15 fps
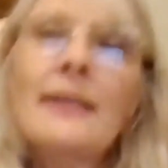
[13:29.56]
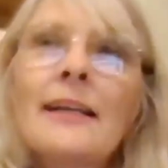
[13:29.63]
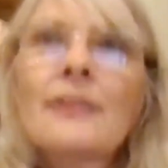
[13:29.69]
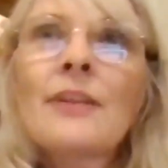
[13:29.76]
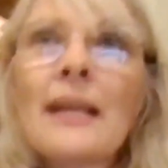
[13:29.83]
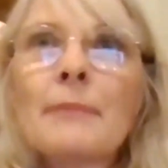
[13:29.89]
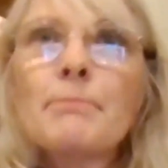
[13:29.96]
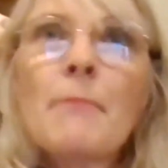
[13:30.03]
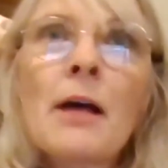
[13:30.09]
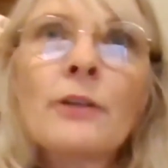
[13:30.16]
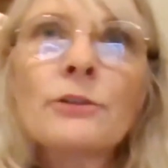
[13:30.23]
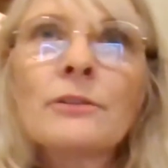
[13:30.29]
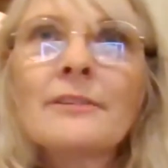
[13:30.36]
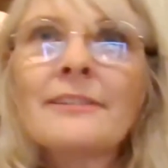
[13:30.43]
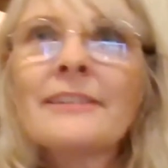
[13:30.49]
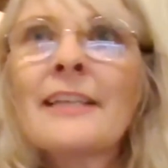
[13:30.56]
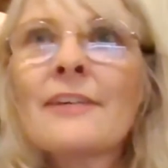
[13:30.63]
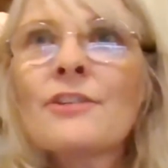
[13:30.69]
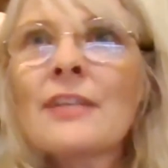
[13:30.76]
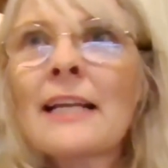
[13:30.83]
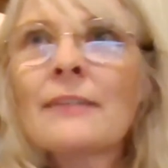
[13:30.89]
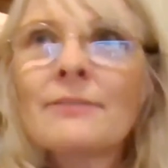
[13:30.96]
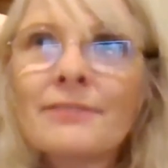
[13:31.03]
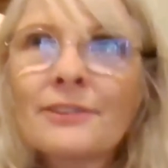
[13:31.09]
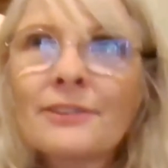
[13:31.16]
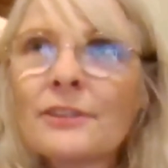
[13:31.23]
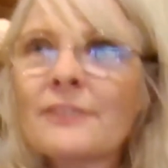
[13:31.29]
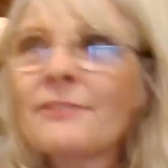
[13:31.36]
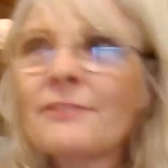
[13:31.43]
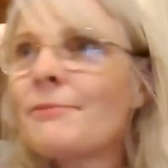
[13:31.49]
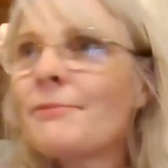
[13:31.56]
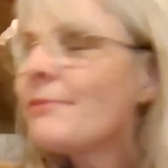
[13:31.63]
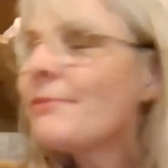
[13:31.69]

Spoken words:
and she had mud, she had sort of